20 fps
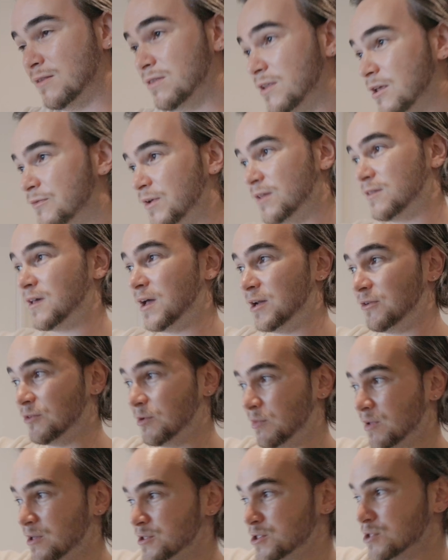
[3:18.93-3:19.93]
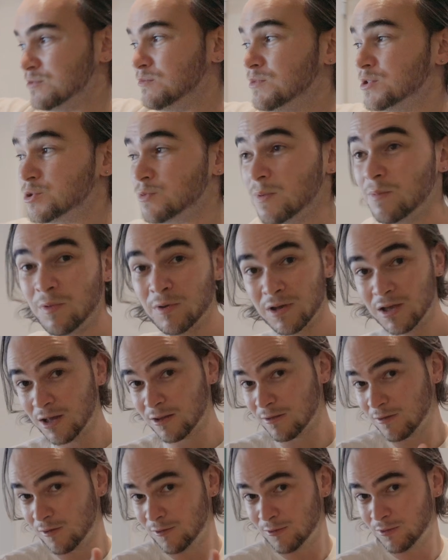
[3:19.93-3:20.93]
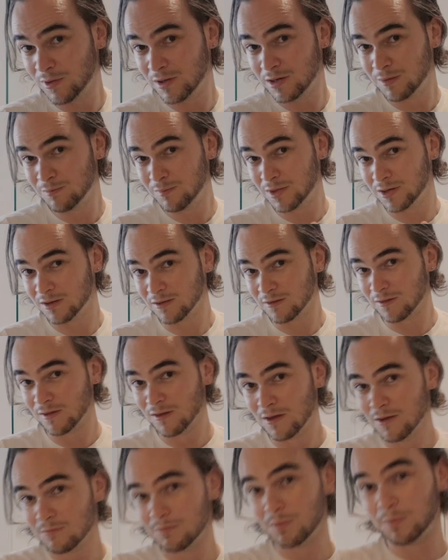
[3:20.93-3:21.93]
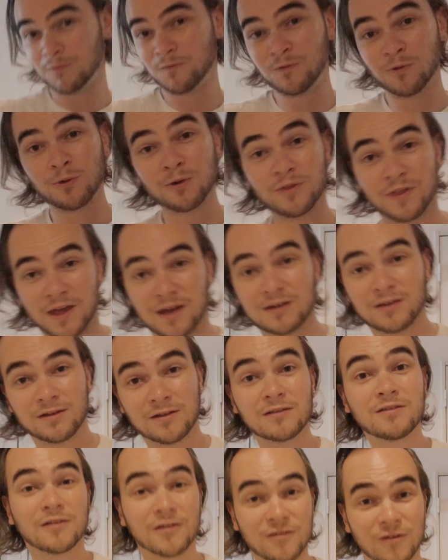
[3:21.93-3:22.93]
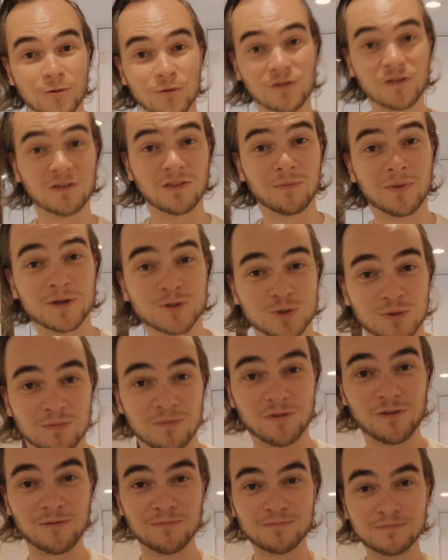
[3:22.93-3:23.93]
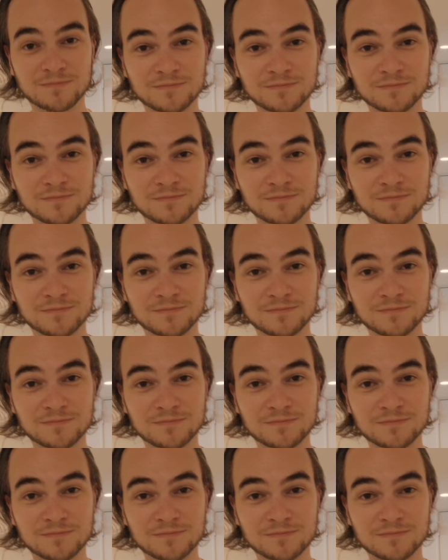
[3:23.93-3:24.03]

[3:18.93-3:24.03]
living dining room kitchen, which we will get to in a minute. But before that, let's go see the bedrooms.